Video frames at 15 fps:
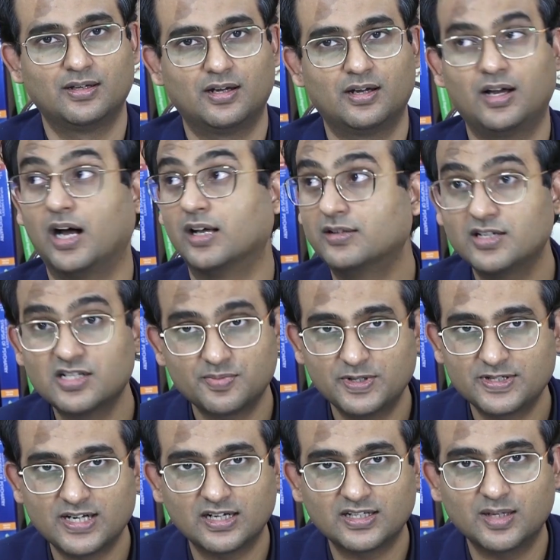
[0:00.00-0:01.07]
Others
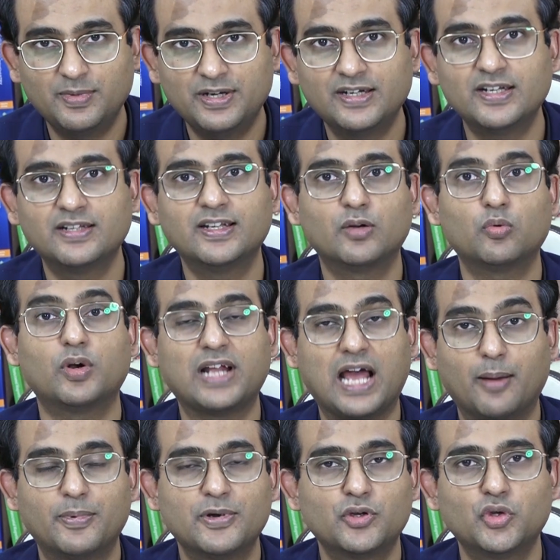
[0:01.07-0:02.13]
may start commenting that what
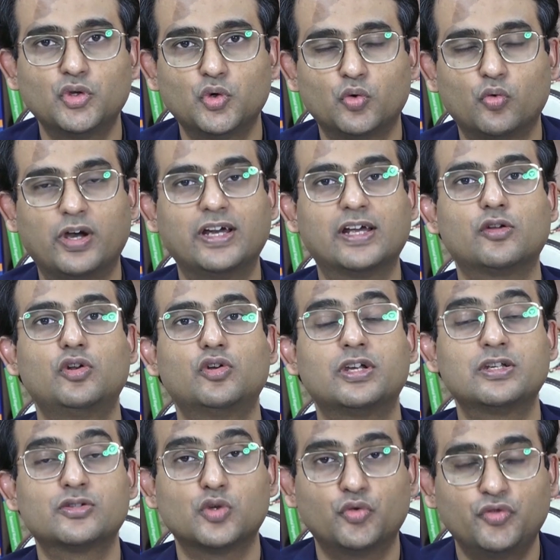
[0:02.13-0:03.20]
happened to you? Why are you
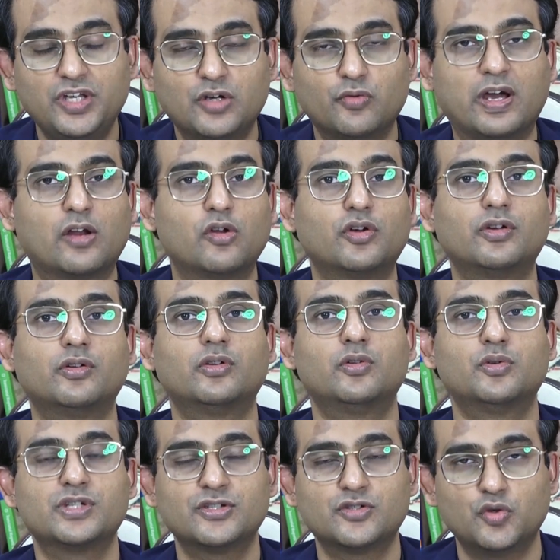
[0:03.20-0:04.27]
looking so weak? Why are you
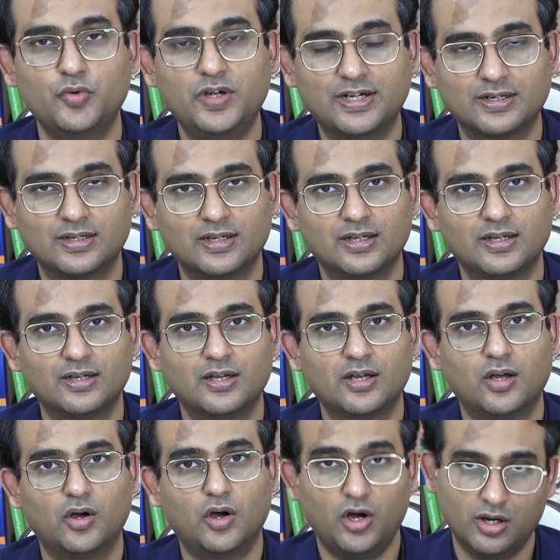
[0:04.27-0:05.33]
losing so weight?
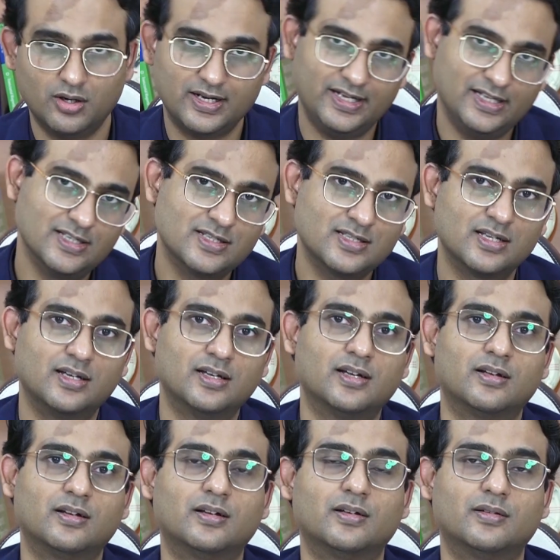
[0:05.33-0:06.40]
Or else
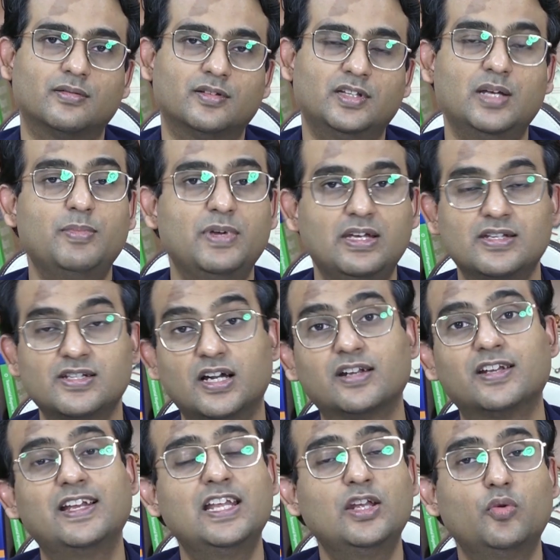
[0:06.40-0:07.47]
they may
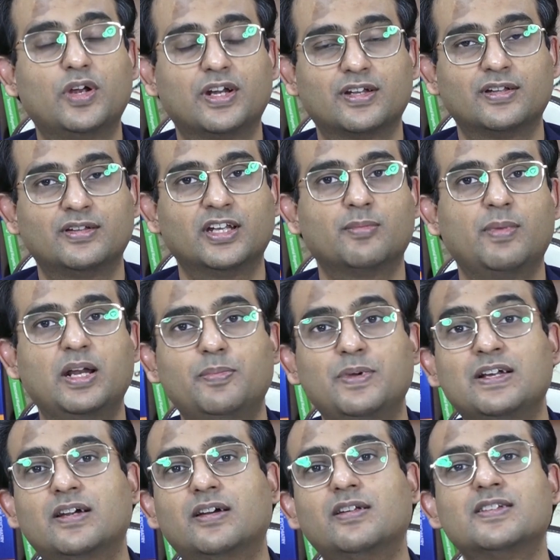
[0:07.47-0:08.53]
start gaining weight. There might
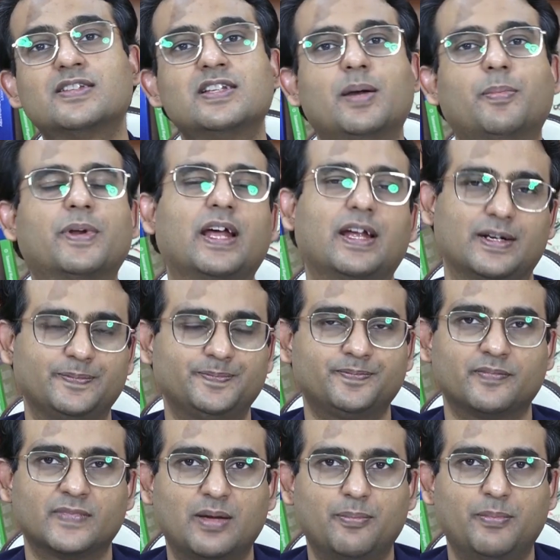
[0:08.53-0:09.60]
be increase in appetite.
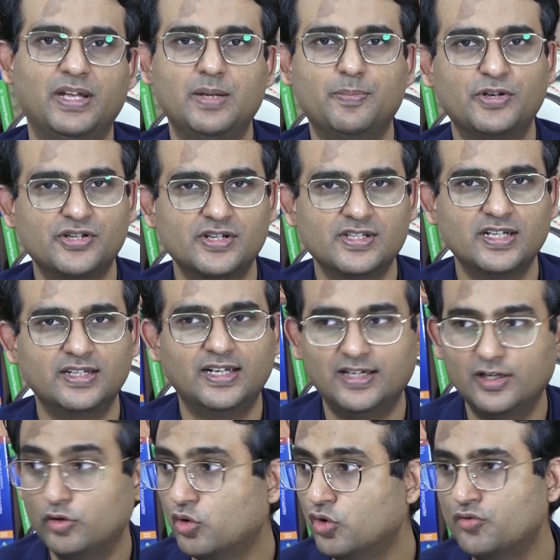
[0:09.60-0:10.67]
Many patients say that
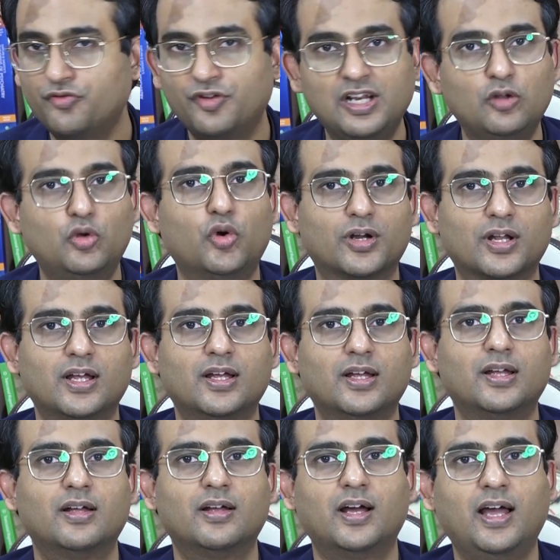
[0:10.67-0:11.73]
they don't feel good.
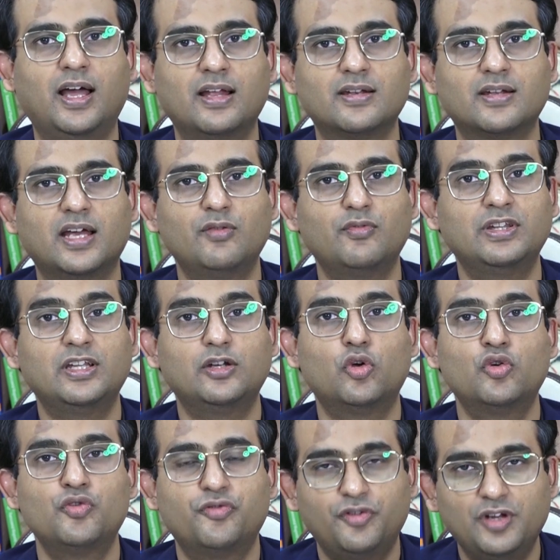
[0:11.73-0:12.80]
And when they
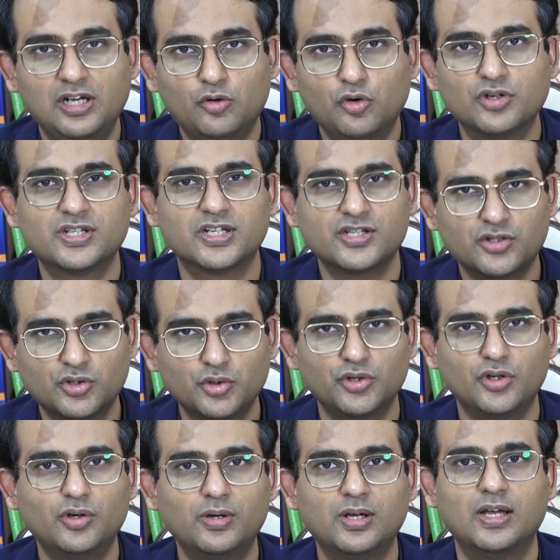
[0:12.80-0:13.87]
don't feel good, just to, you
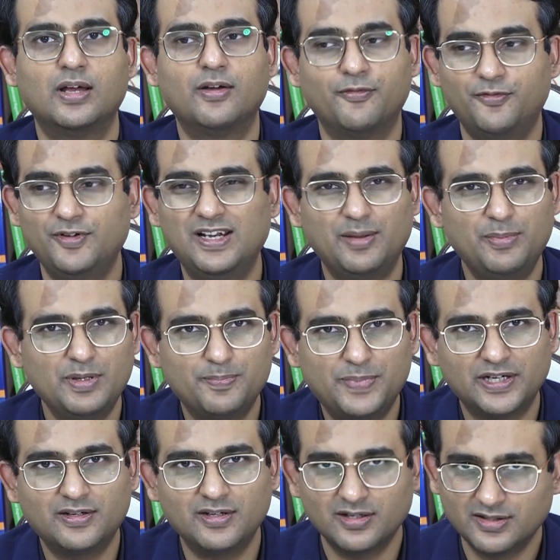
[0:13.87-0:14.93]
know, feel a bit
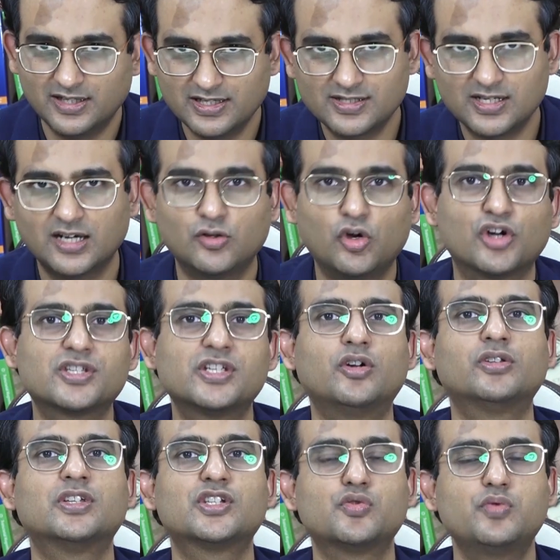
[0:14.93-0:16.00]
better, they start gorging
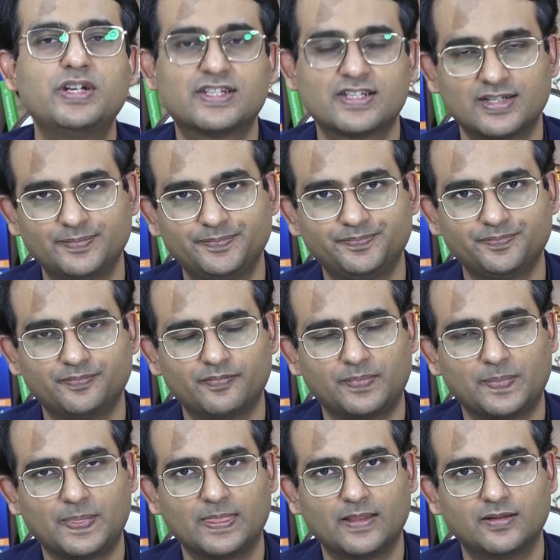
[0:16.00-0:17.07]
on the sweets.
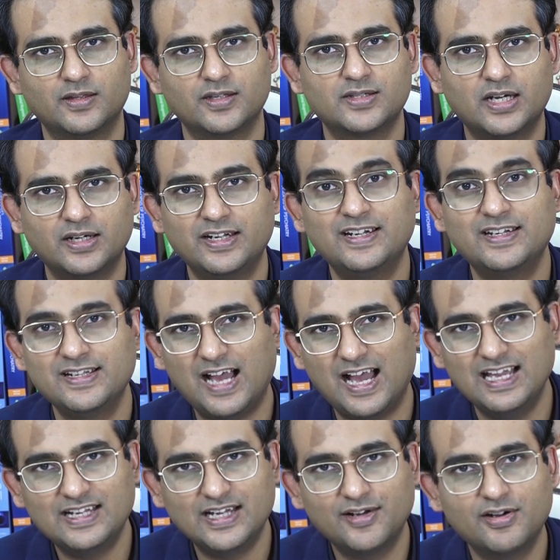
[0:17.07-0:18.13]
They start eating
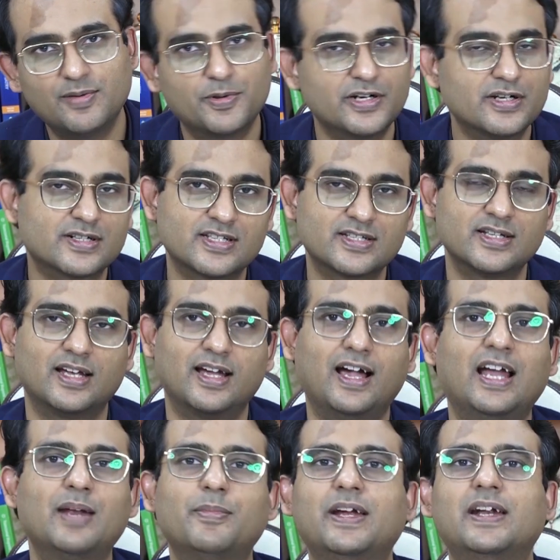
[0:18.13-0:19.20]
high calorie products
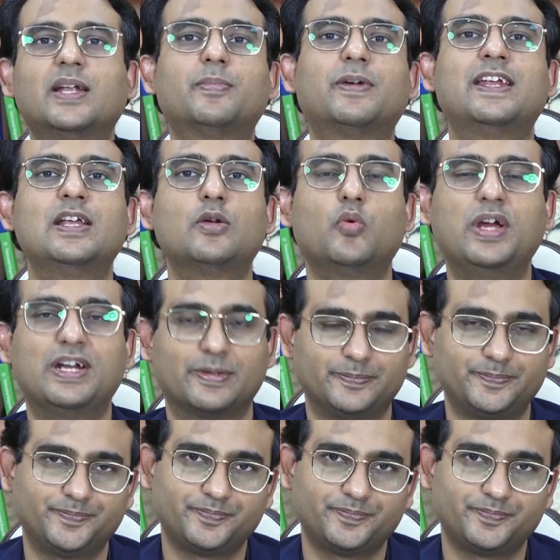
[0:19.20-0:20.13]
and may end up gaining weight.